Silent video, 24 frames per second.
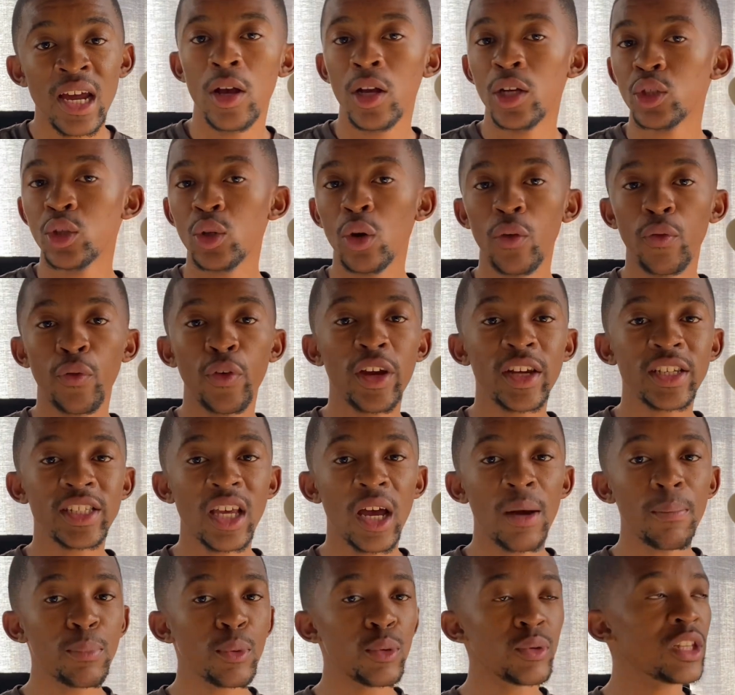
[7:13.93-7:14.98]
So for
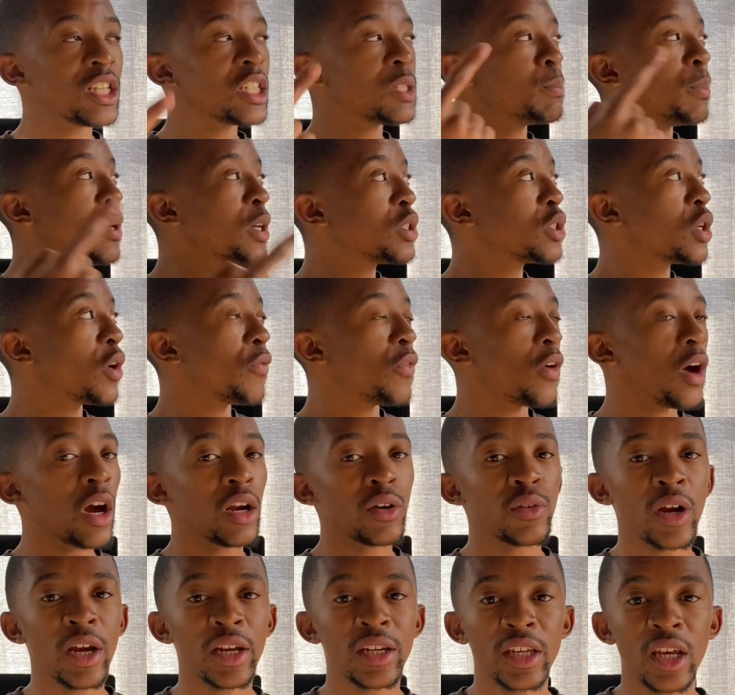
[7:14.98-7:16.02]
example, this piece of art
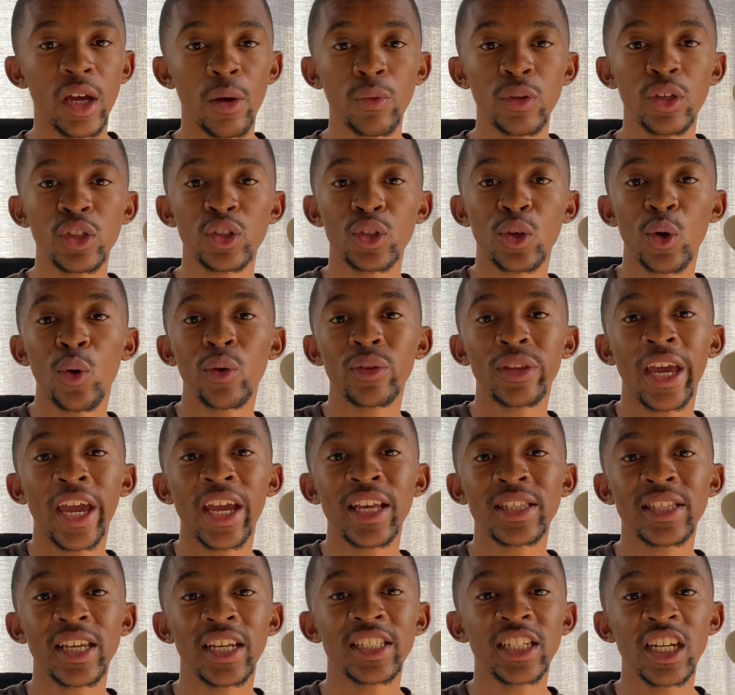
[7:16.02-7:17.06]
right here, which is called The
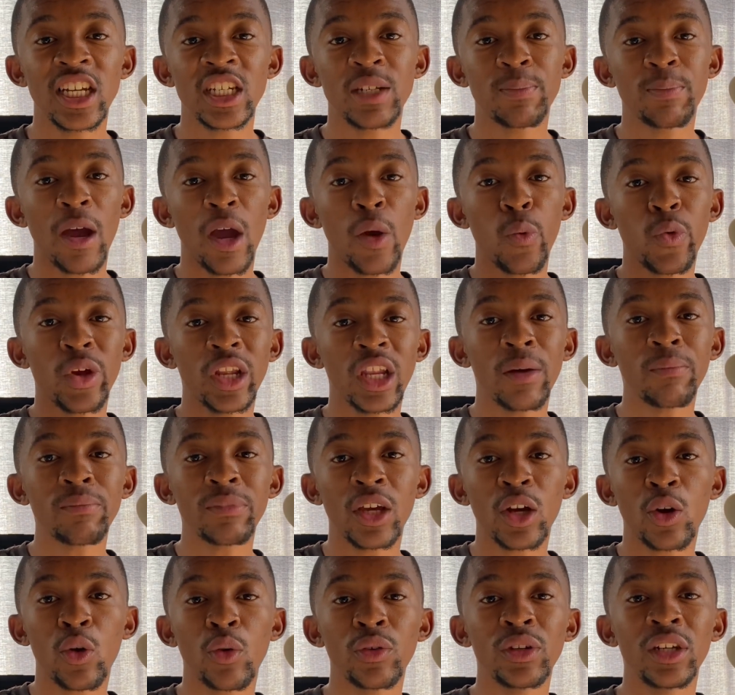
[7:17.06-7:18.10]
Interchange by William de
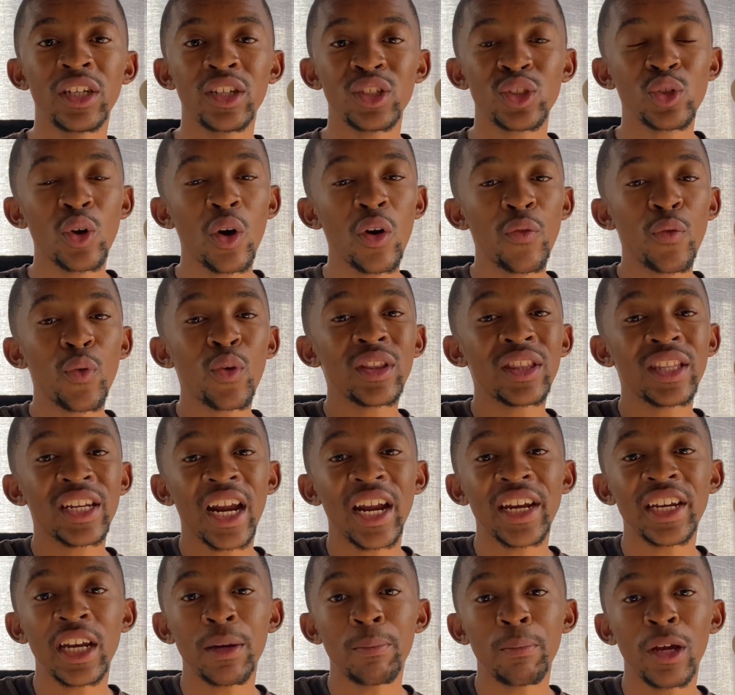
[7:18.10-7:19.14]
Kooning, sold for
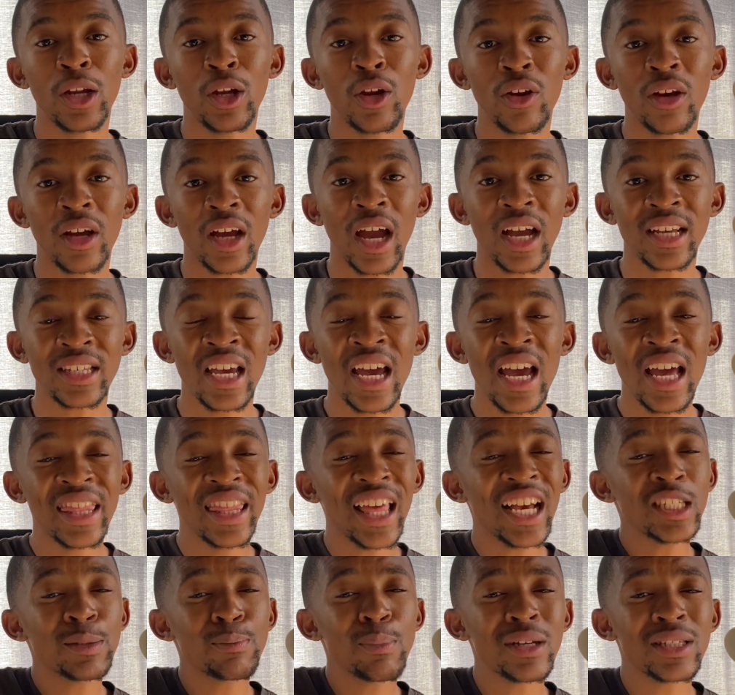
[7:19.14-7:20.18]
300 million guys. That's
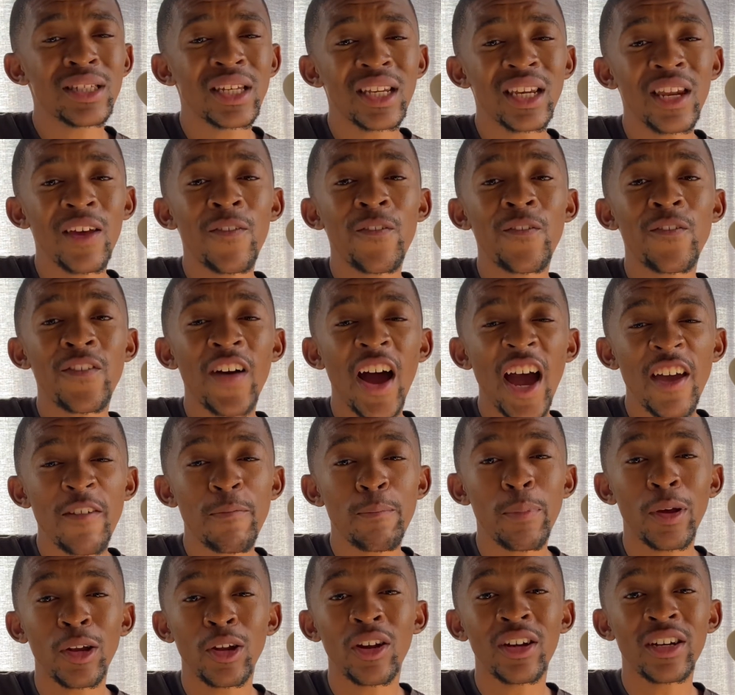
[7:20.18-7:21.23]
basically 5
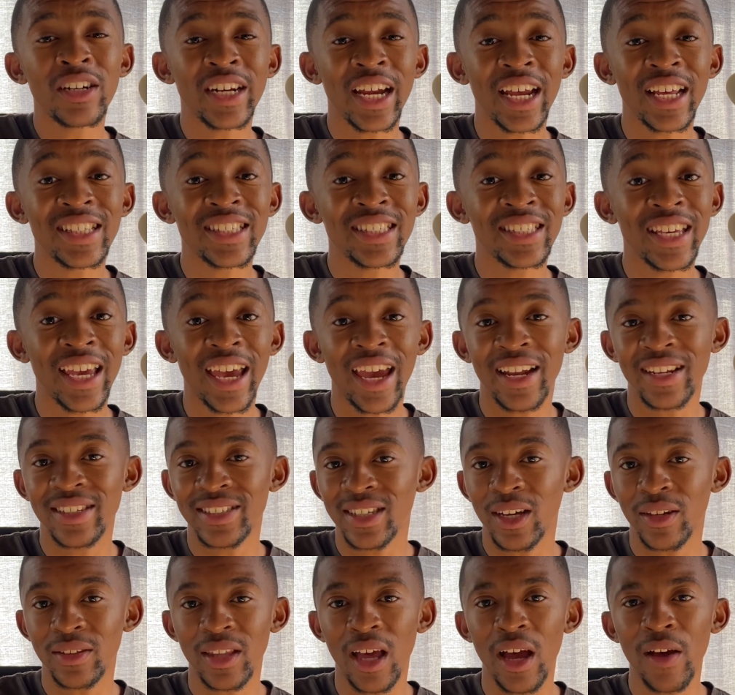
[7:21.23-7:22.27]
billion rands here in South
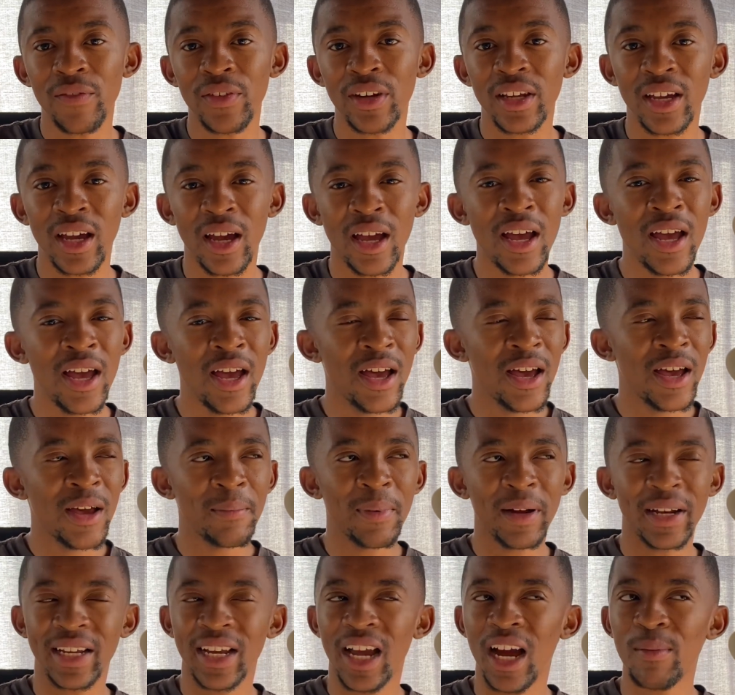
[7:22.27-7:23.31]
Africa. But
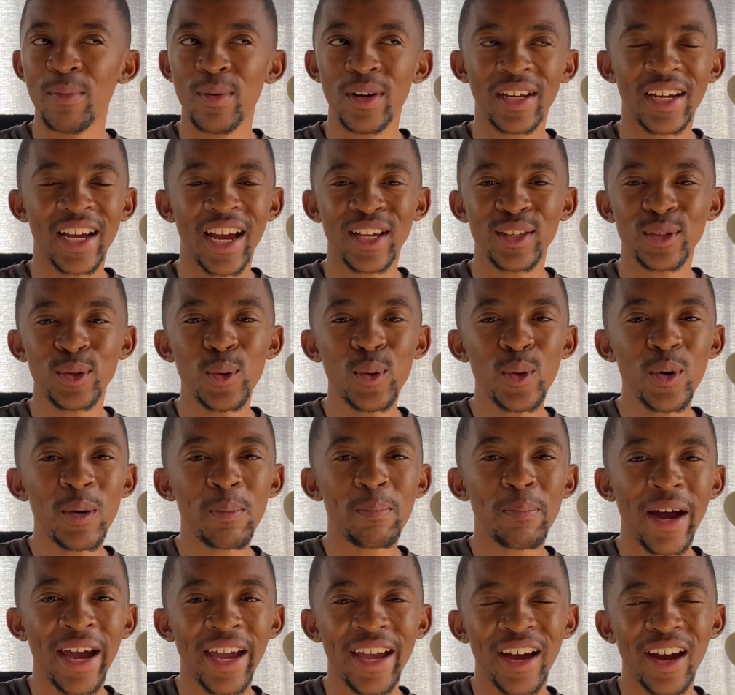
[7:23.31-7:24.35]
come on guys, who will
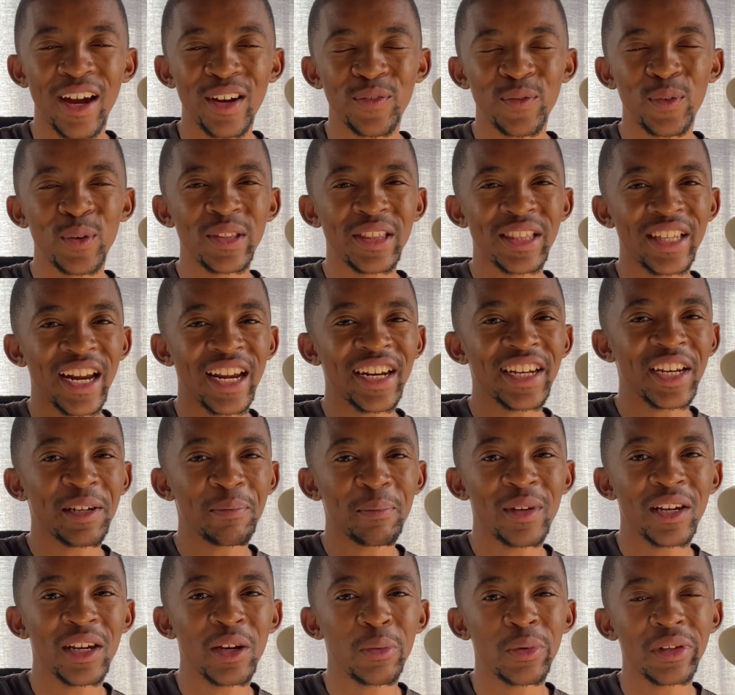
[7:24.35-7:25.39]
buy art for 300
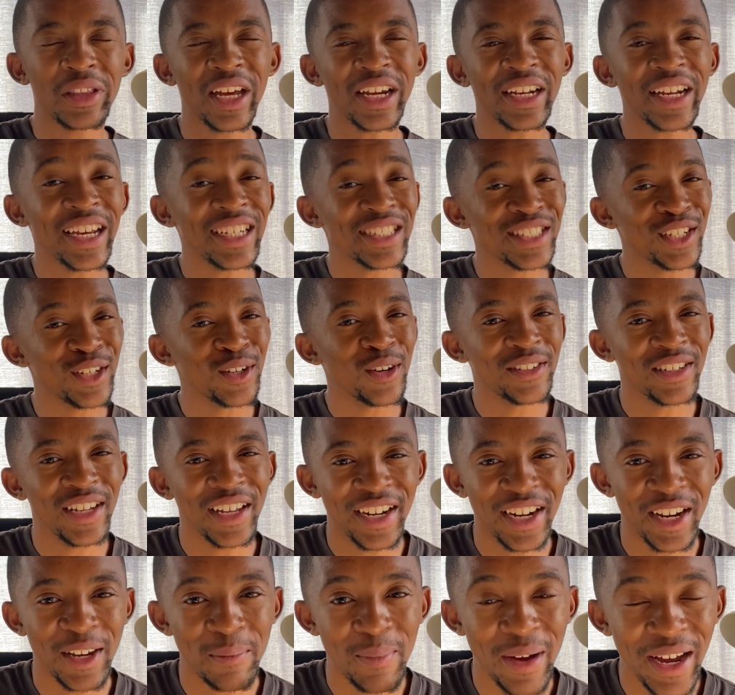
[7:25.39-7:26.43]
million without actually laundering
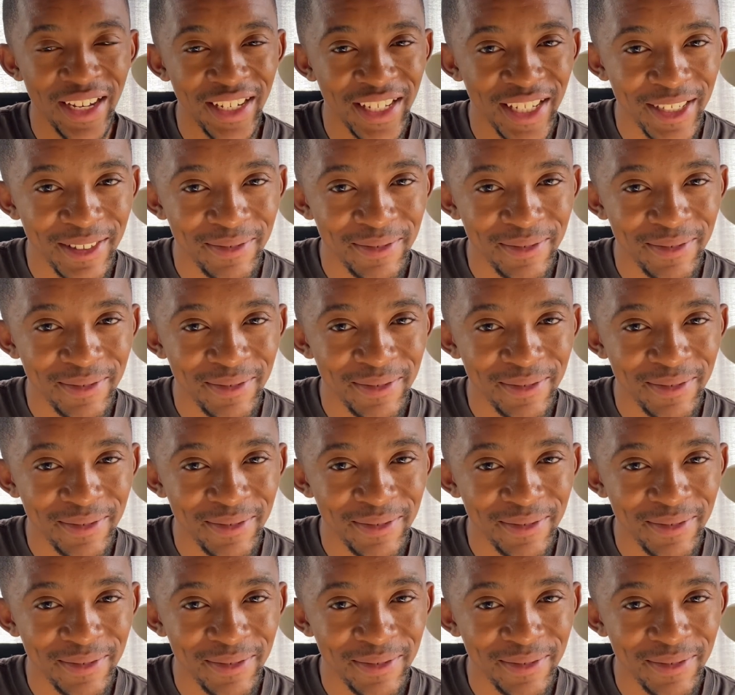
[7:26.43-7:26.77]
money?